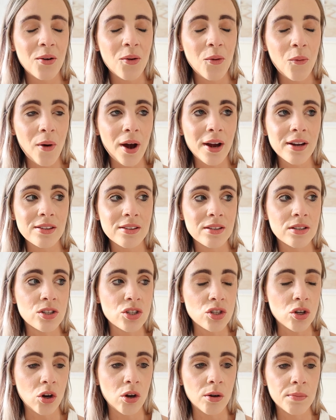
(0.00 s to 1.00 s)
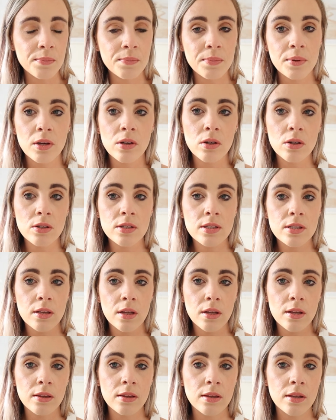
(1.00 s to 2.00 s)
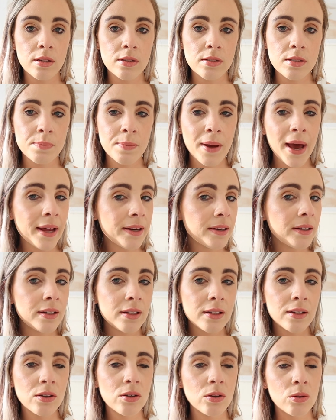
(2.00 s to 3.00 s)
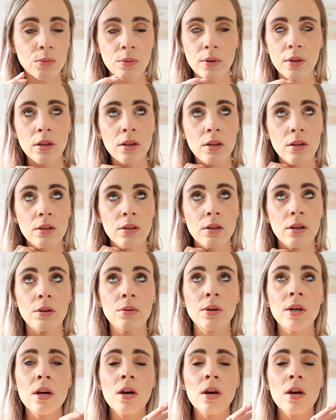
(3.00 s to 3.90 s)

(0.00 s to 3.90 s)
quite the job, because this paneling, you know,